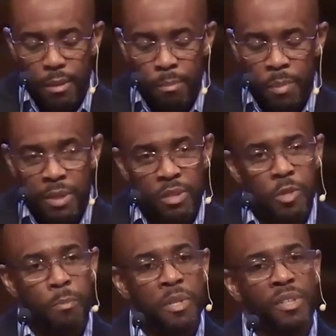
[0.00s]
but to
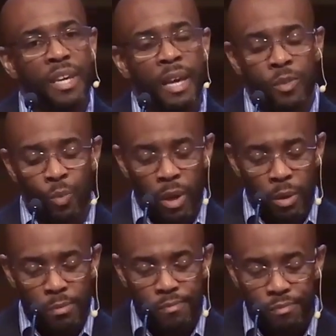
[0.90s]
humiliate as
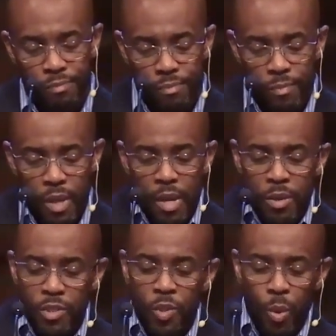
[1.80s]
well.
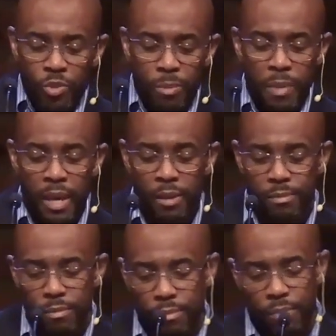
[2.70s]
To scourge a
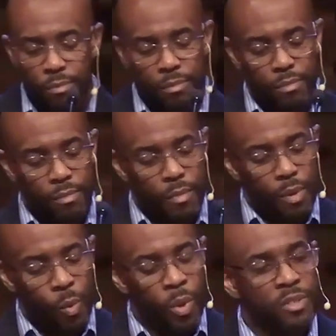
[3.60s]
man
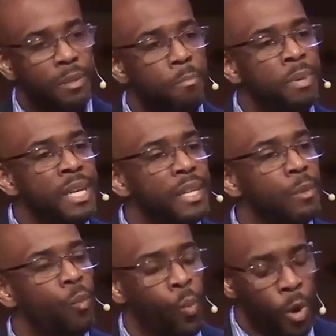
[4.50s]
was to beat
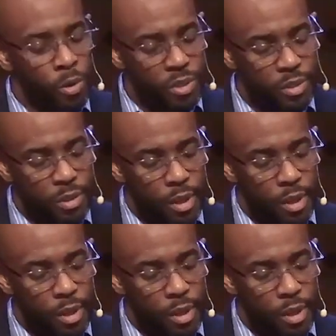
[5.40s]
him worse